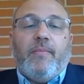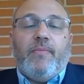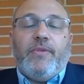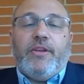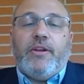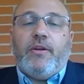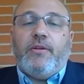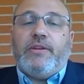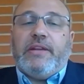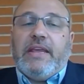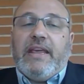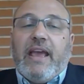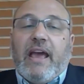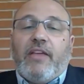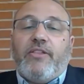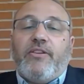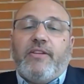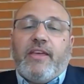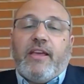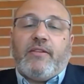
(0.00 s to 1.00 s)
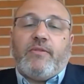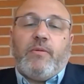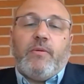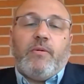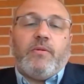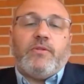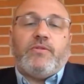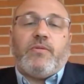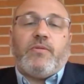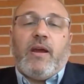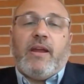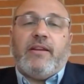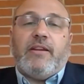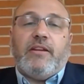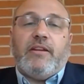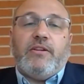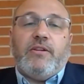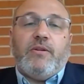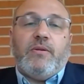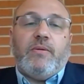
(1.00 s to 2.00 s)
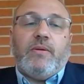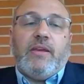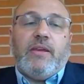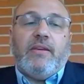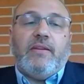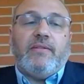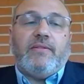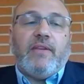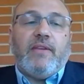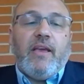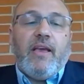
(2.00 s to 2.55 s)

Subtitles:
together, that's what we're trying to do, is